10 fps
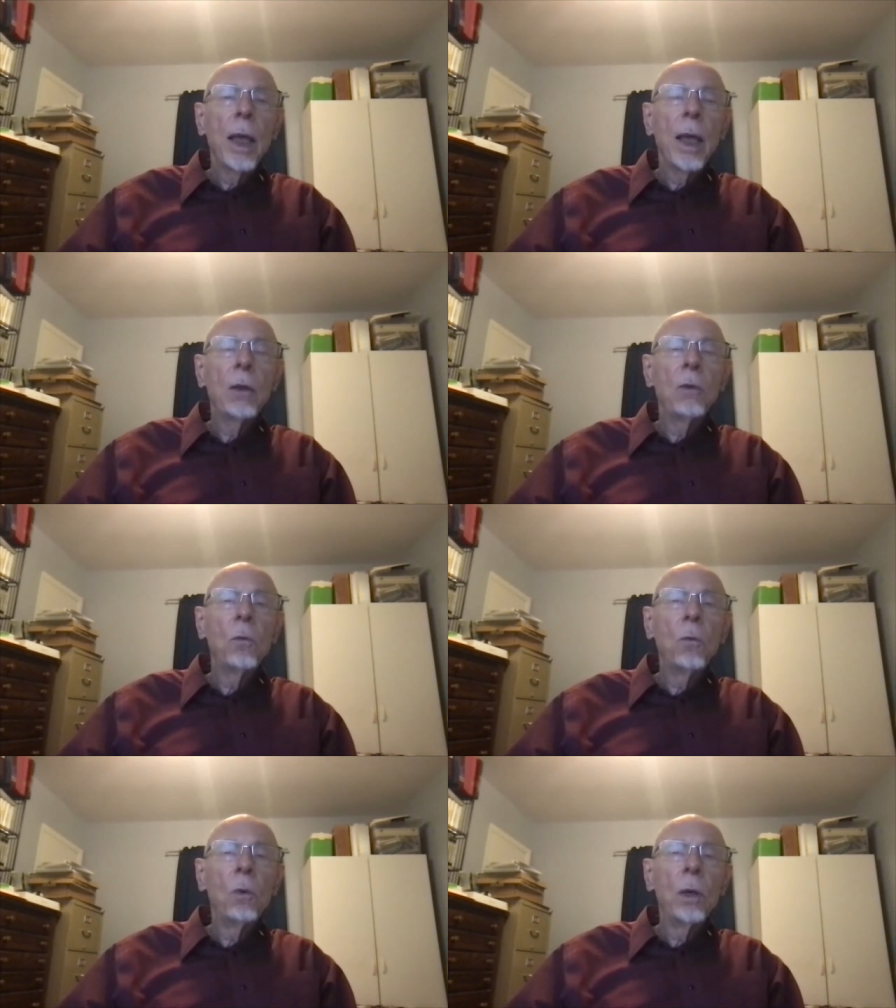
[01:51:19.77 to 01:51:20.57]
And
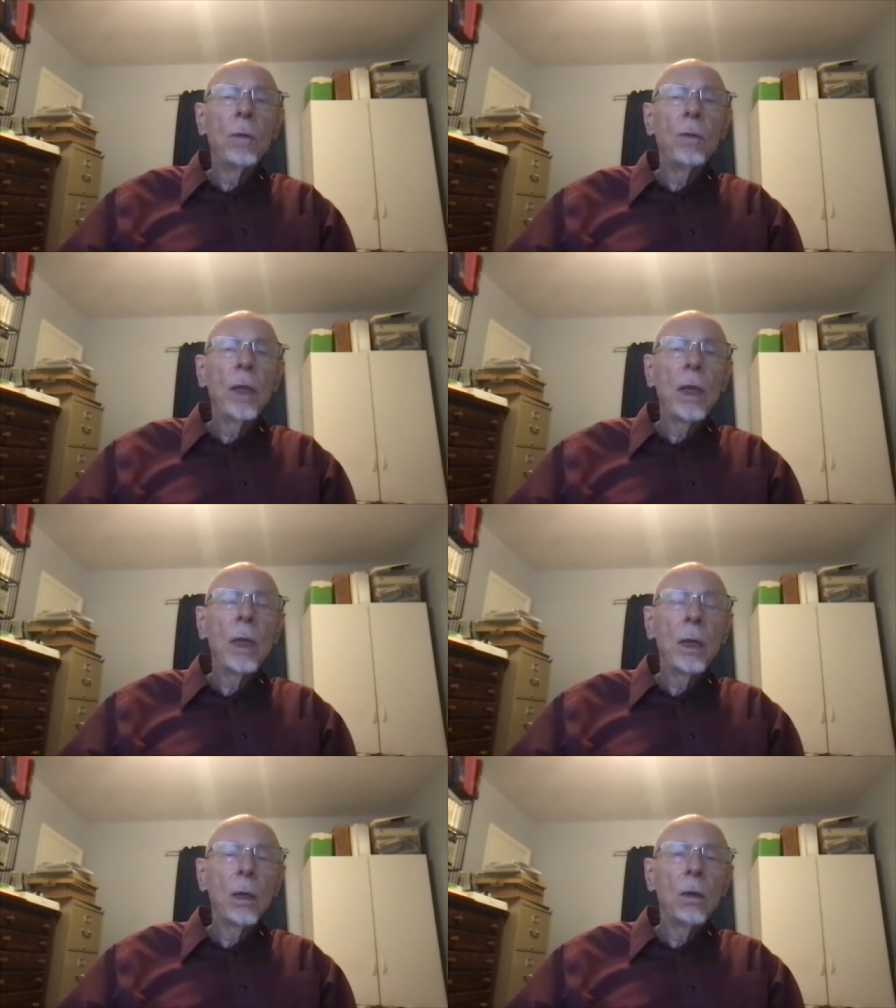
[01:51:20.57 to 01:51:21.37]
one of
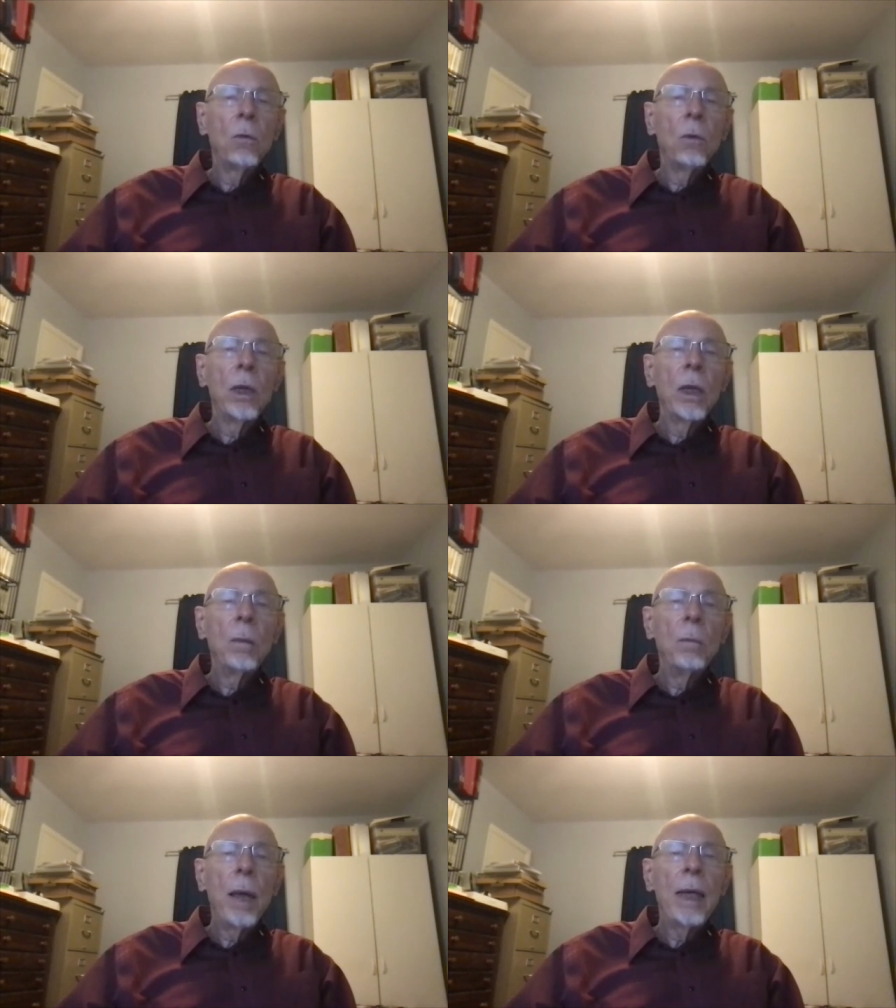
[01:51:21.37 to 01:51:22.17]
the
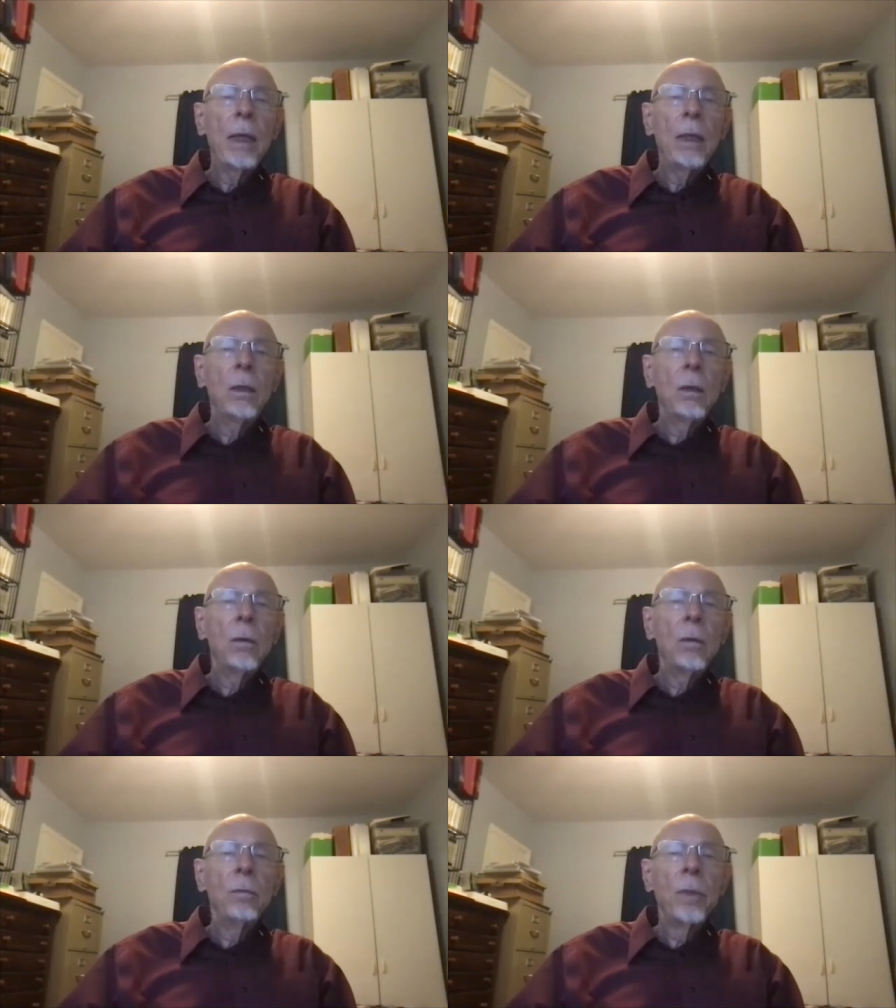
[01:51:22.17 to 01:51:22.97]
main
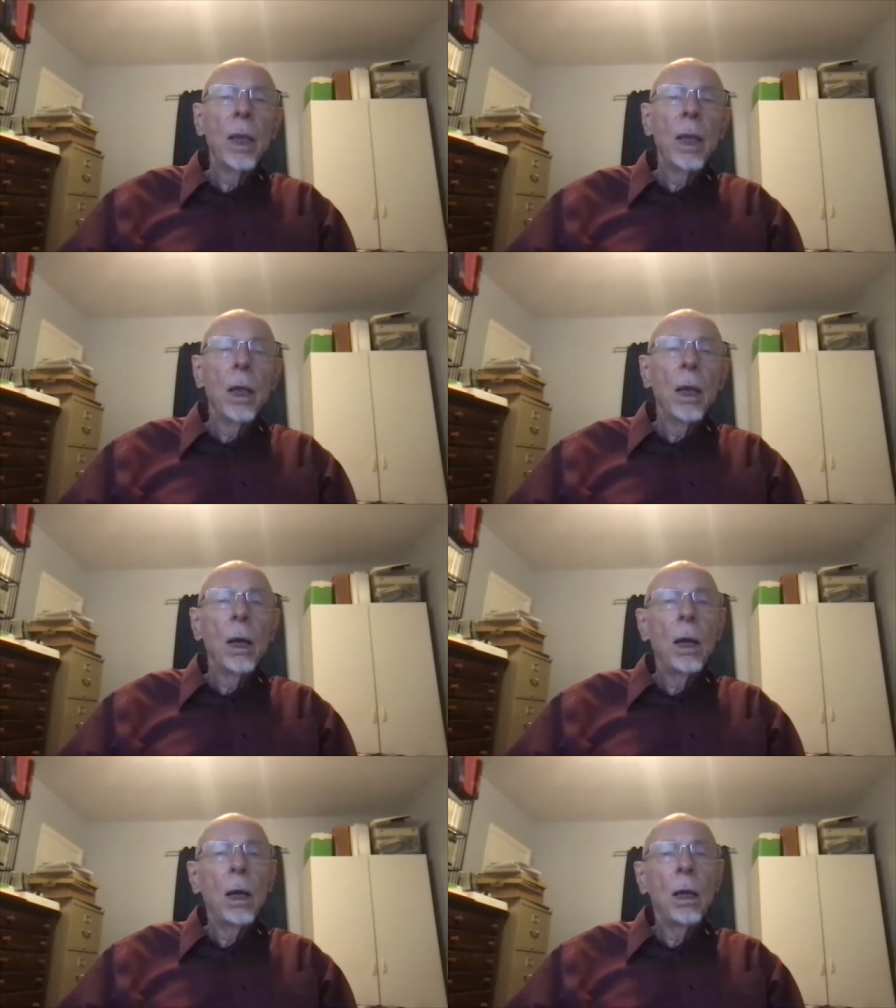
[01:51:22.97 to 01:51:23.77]

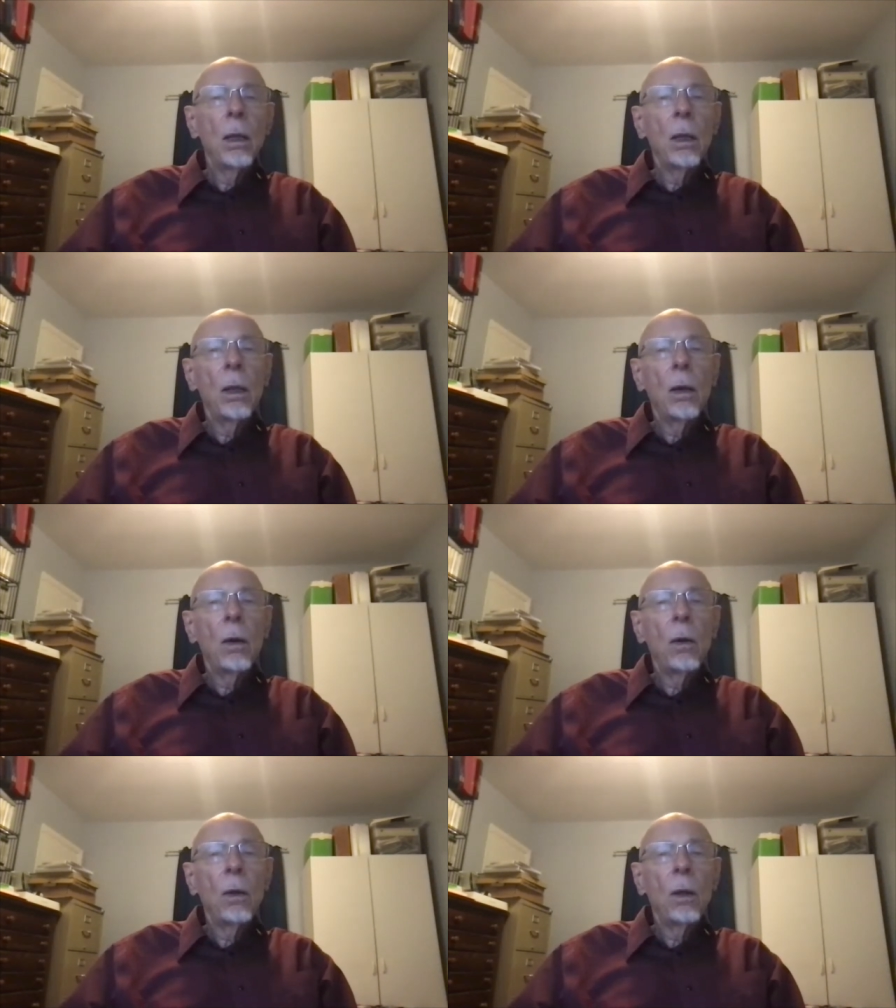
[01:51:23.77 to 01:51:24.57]
uh,
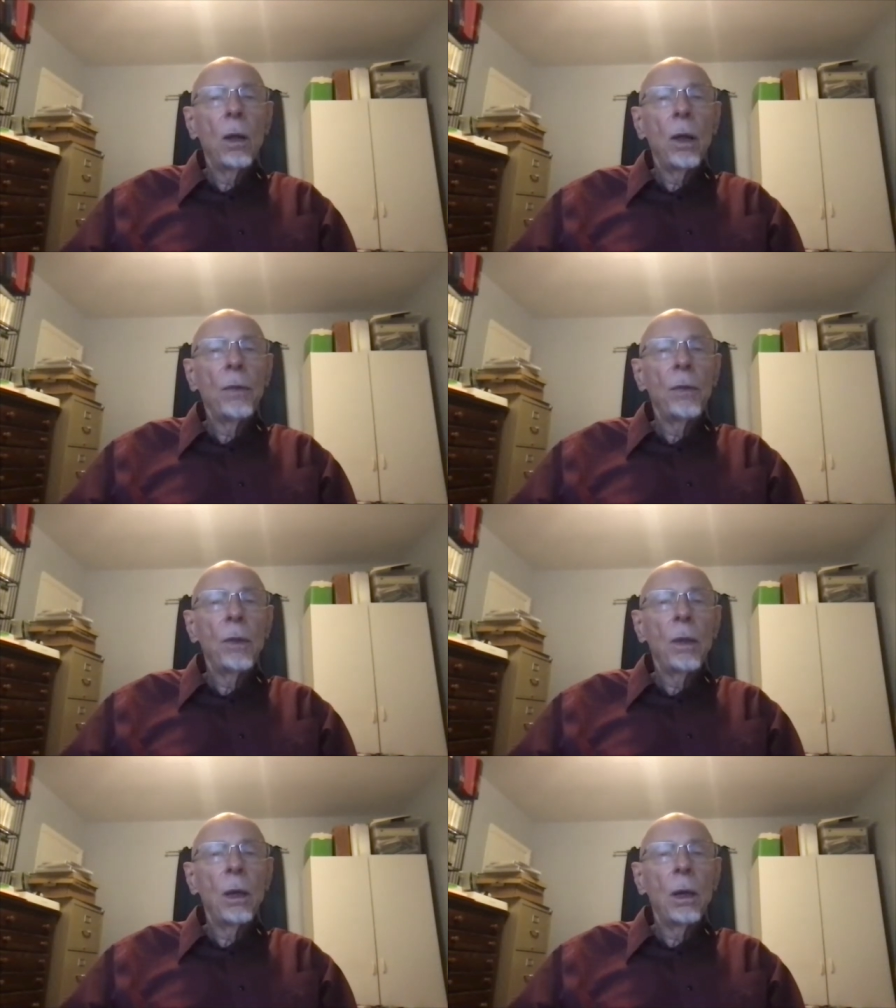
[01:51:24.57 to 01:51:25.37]

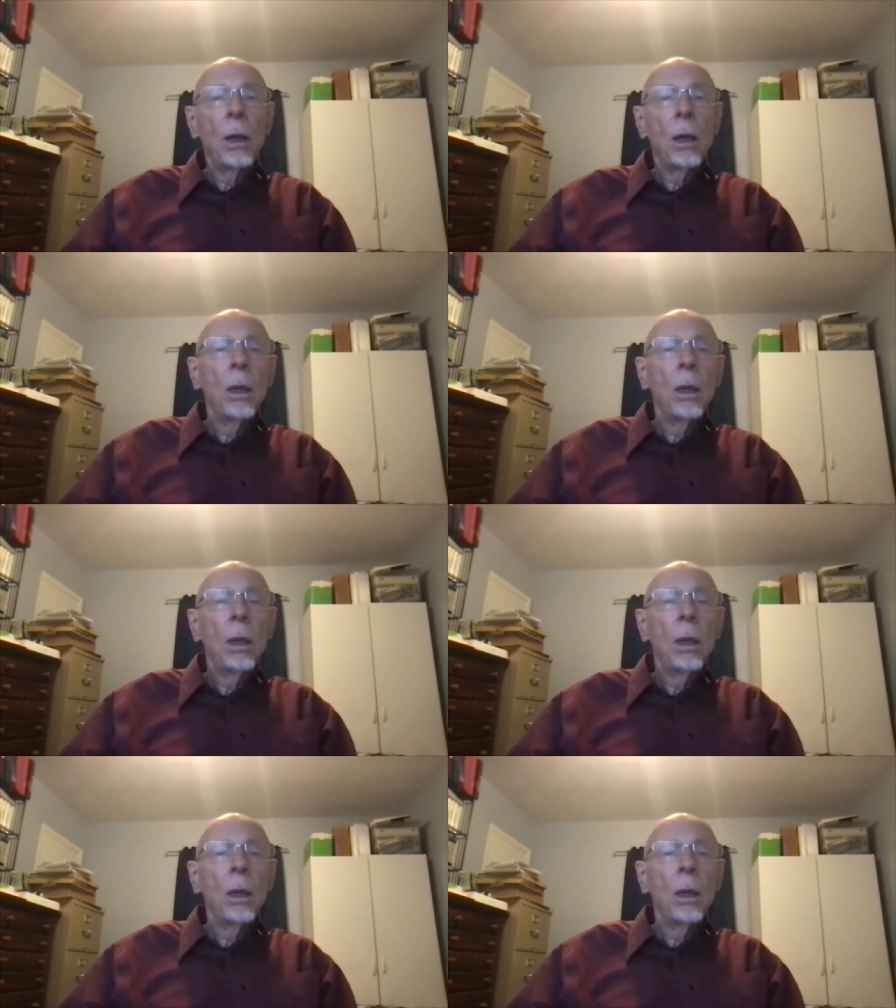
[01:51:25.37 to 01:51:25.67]
uh,